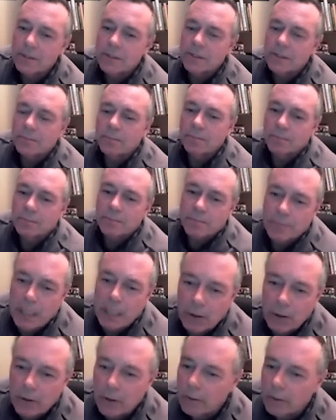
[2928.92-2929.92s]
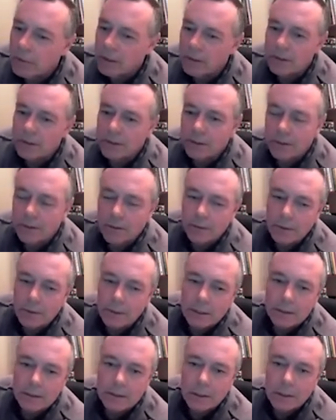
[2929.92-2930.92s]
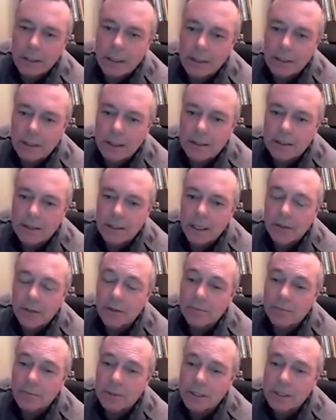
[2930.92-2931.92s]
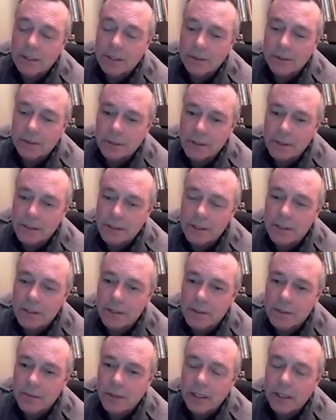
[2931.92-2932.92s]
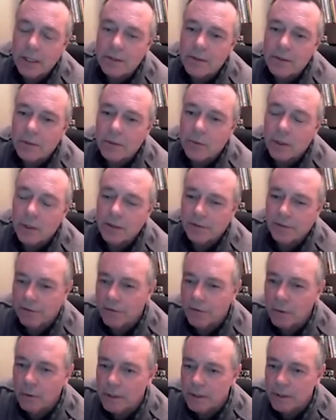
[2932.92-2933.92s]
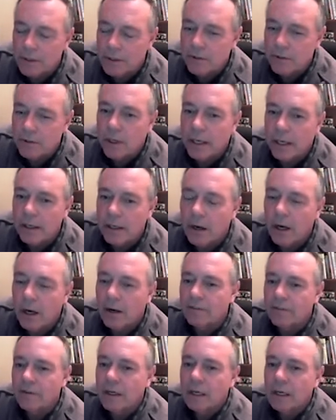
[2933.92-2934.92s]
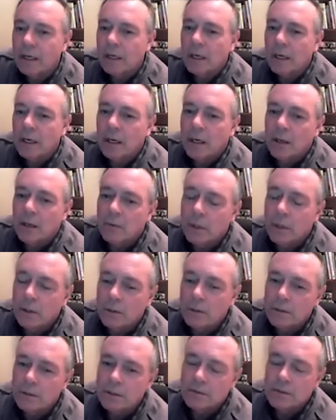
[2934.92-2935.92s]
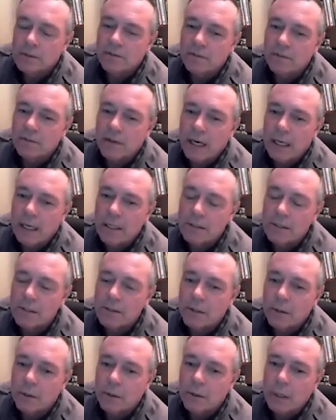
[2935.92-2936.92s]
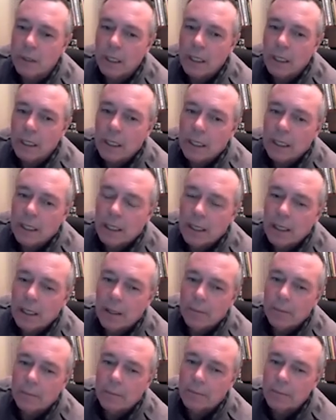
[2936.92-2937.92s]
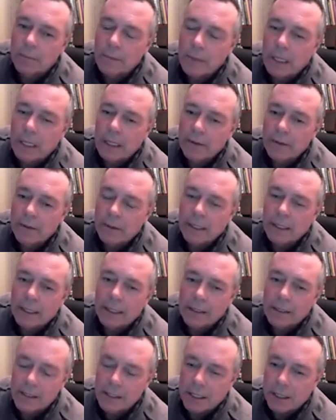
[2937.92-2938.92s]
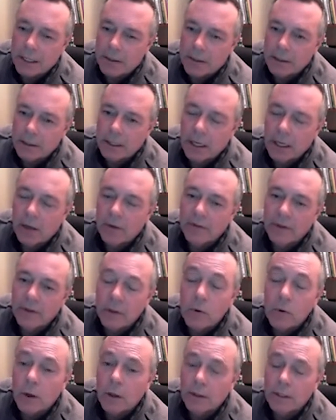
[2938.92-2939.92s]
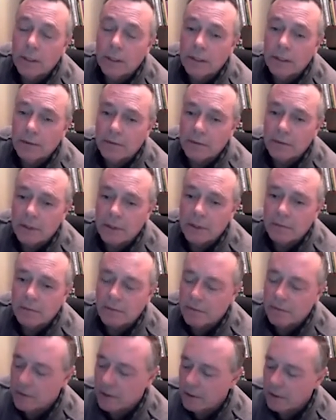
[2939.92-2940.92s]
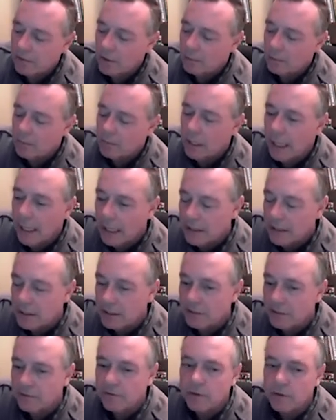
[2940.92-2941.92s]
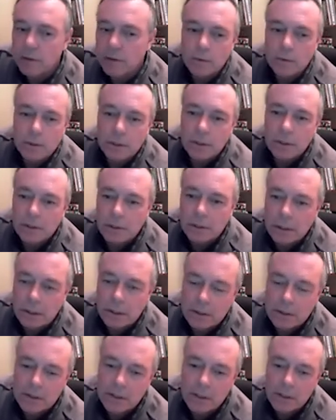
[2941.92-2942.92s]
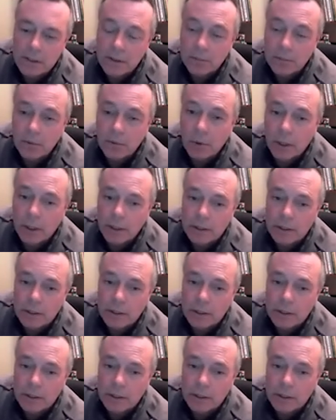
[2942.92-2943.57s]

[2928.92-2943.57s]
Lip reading: the powdery mildew and other potential diseases, right? So you want the foliage to dry off relatively fast. So like I say, the health and quality of the plant and the fruit is important,